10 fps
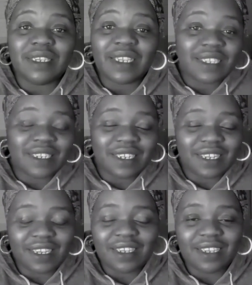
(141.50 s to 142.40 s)

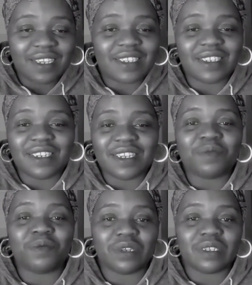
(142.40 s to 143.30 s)
Yesterday
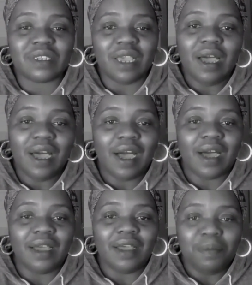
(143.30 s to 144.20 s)
was
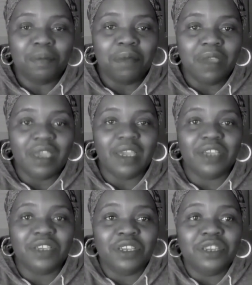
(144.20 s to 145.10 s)

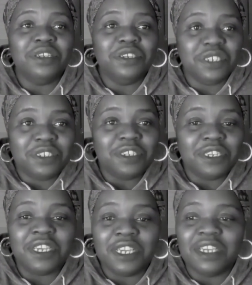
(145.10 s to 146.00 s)

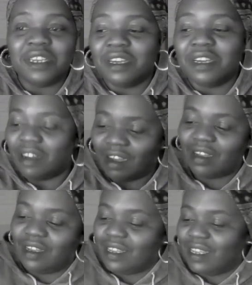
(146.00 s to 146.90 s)
amazing. Oh,
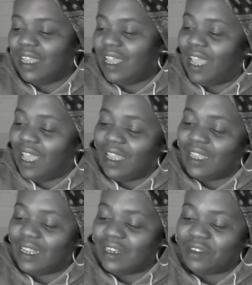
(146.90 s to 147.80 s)

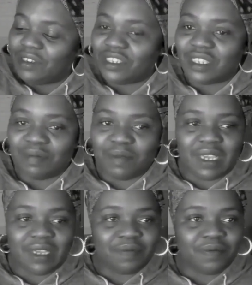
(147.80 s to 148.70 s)
not just
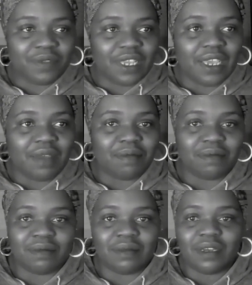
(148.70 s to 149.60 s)
me,
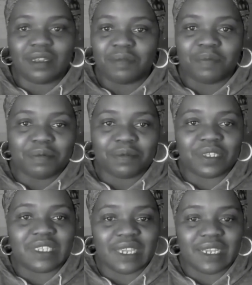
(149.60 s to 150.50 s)
other
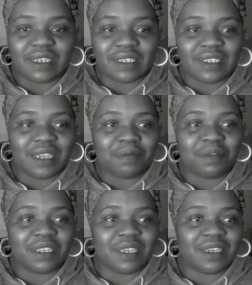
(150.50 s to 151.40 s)
people said the
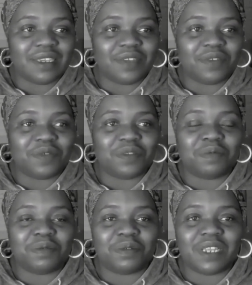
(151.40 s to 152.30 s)
same thing. You know,
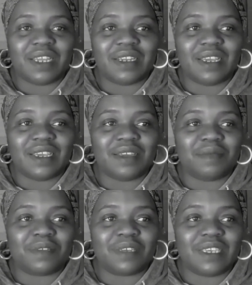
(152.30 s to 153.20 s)
the people that
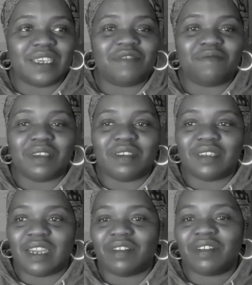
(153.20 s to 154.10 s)
gave
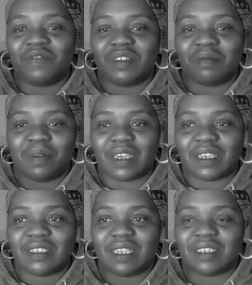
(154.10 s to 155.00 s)
me direct feedback
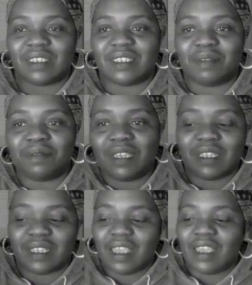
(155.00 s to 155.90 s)
said the same
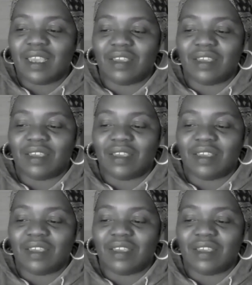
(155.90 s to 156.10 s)
thing.